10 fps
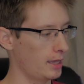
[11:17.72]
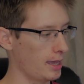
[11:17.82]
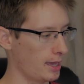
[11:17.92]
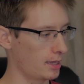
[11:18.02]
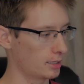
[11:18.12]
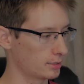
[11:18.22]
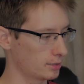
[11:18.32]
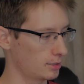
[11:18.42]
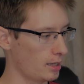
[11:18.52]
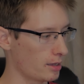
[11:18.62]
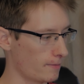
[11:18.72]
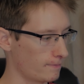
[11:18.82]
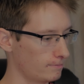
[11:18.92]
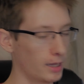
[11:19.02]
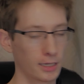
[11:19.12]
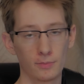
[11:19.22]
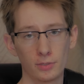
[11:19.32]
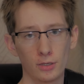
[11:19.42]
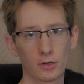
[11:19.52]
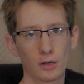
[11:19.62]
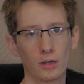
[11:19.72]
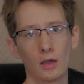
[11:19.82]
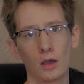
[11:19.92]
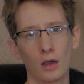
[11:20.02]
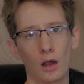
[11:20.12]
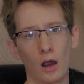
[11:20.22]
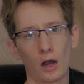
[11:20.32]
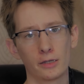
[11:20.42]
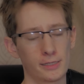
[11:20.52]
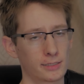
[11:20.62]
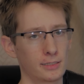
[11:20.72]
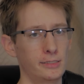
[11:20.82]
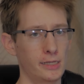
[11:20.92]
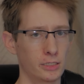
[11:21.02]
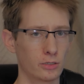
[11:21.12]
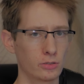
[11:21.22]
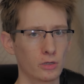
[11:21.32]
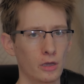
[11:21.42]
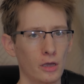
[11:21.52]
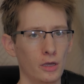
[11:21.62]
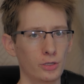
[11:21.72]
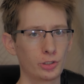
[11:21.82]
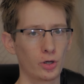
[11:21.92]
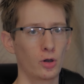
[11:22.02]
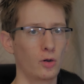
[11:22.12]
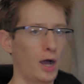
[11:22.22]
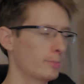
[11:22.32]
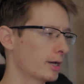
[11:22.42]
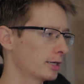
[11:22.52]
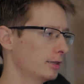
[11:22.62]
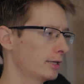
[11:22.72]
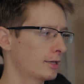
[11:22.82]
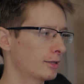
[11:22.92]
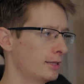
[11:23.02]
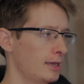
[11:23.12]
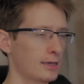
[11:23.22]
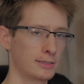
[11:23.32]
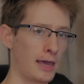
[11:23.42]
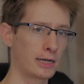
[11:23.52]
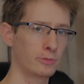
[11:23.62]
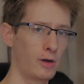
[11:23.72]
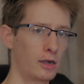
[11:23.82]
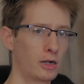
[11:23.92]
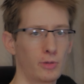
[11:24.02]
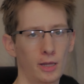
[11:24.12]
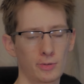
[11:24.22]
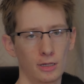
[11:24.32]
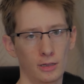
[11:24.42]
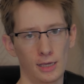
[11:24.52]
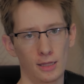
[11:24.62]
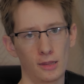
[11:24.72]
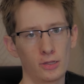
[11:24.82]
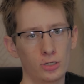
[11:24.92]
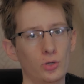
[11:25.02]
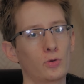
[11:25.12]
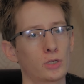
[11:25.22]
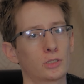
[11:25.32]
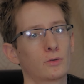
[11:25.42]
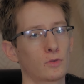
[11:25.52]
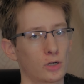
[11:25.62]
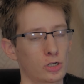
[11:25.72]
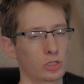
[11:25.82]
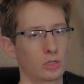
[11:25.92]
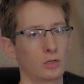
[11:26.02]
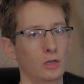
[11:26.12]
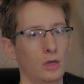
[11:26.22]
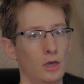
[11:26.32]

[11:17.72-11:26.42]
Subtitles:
and my computer are discontinued, so I'm not going to link the exact monitor, but I'm going to link the newest version